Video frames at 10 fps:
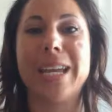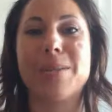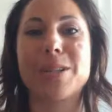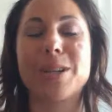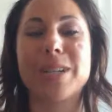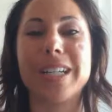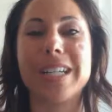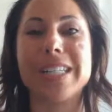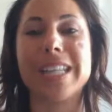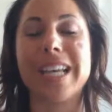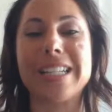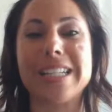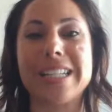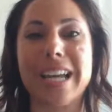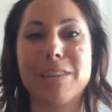it was already set
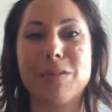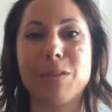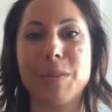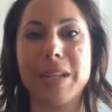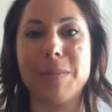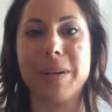and designed for me.